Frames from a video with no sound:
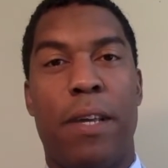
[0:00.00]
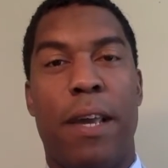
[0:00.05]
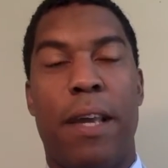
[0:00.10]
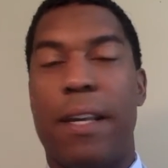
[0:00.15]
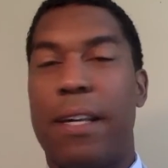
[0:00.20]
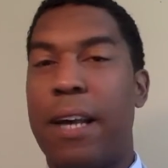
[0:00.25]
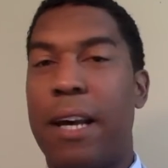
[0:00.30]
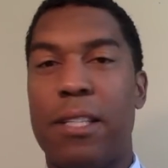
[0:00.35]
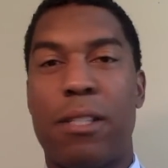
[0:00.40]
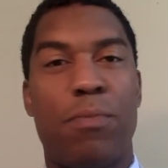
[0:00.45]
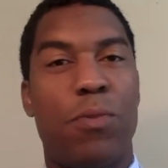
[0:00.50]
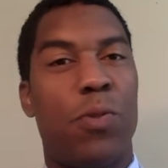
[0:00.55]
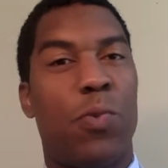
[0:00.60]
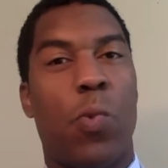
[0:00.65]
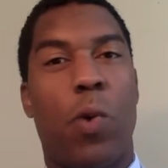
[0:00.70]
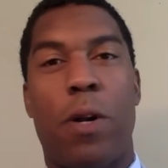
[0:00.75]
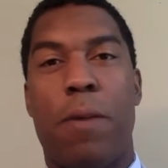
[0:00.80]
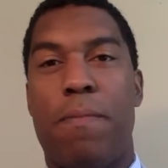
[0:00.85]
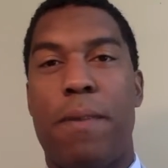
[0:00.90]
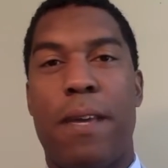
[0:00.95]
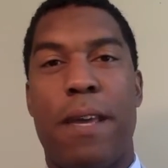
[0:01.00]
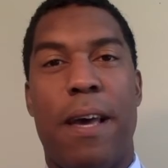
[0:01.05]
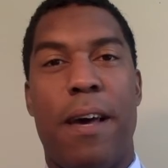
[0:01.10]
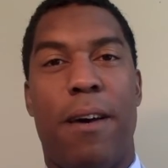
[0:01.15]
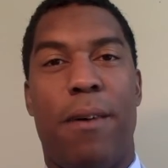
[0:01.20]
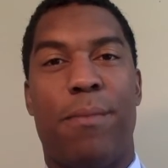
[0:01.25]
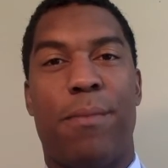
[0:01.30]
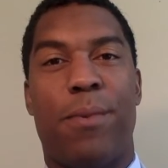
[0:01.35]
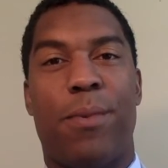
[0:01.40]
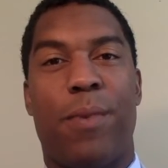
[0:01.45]
And customers want to be
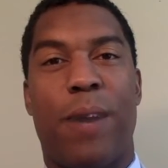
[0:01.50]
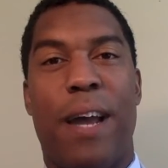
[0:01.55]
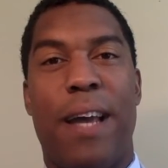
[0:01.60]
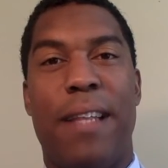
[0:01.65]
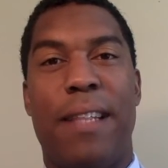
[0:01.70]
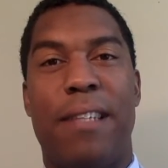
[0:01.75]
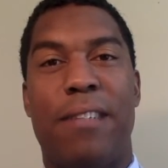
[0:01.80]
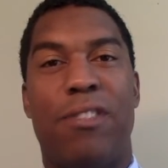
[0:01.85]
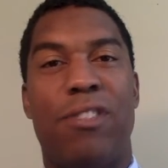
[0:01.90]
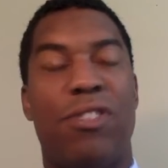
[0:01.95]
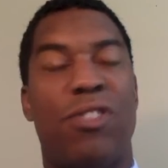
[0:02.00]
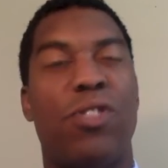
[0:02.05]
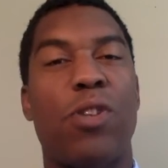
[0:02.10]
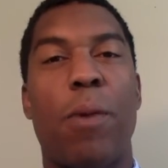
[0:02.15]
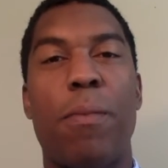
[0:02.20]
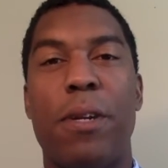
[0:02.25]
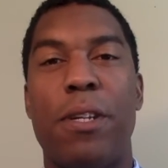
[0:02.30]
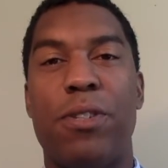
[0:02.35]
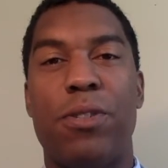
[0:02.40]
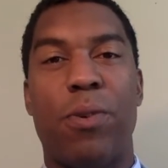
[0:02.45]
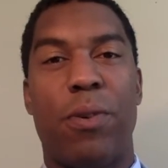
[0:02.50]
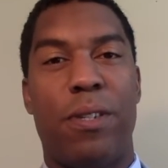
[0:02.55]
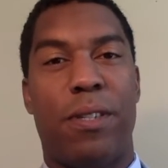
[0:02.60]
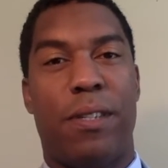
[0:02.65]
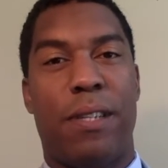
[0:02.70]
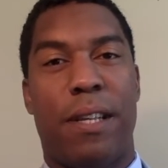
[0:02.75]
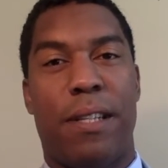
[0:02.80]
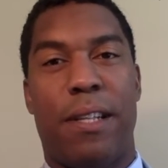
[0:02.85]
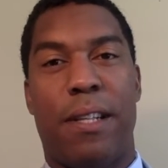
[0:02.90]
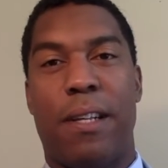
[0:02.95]
helped, right? There's just so many
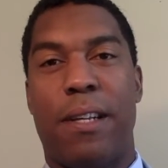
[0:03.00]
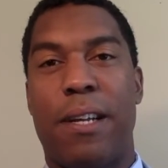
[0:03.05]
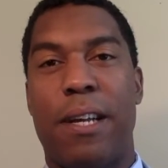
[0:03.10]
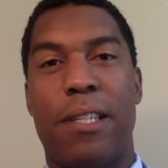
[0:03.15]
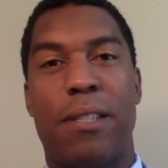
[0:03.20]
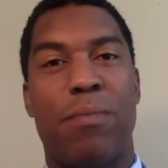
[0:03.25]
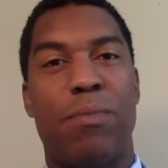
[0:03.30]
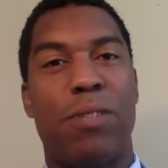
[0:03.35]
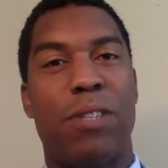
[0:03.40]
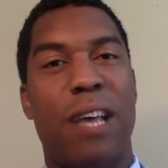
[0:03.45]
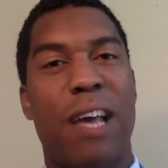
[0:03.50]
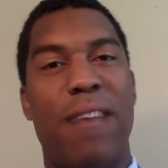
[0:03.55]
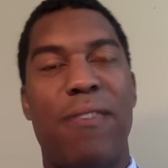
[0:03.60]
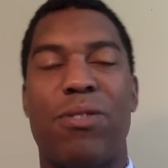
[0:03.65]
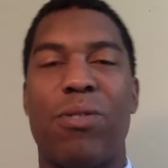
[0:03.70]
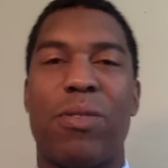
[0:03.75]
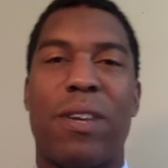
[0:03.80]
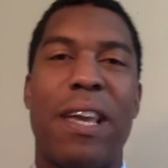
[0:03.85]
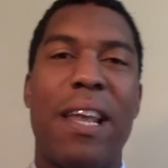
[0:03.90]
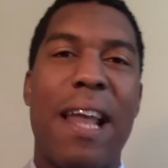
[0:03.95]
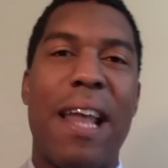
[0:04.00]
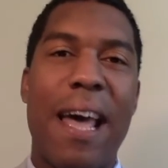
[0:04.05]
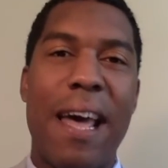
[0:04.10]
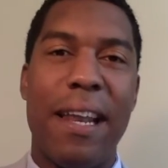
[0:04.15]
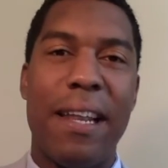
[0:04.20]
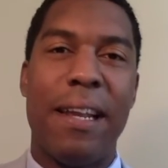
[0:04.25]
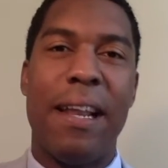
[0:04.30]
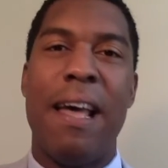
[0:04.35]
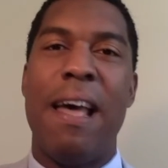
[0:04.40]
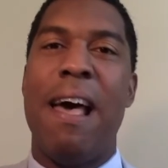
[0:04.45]
choices out there that customers have. So get
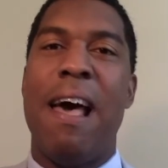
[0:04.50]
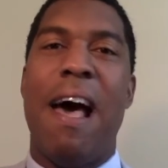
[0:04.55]
at it.